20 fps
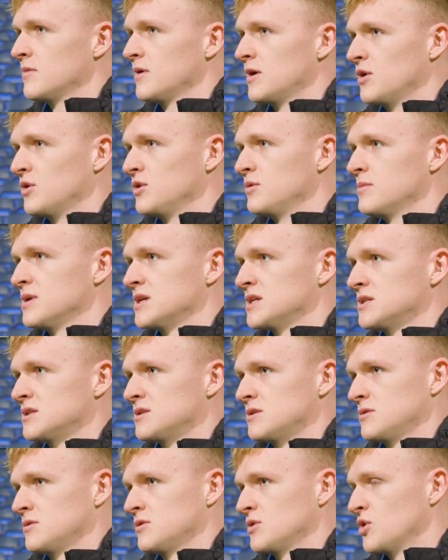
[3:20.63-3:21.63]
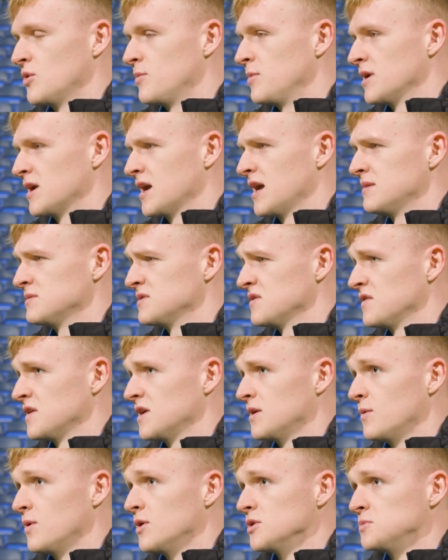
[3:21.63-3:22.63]
I only missed a couple of games, I
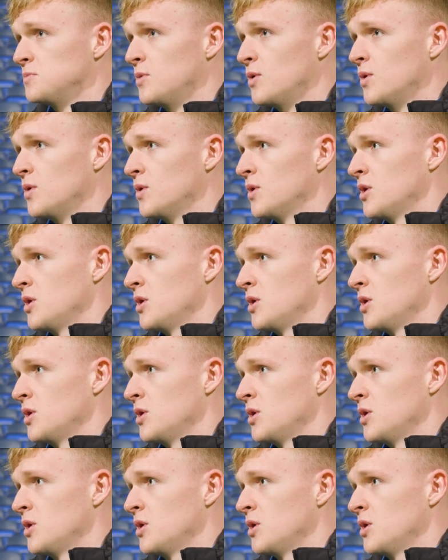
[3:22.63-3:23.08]
think it was, but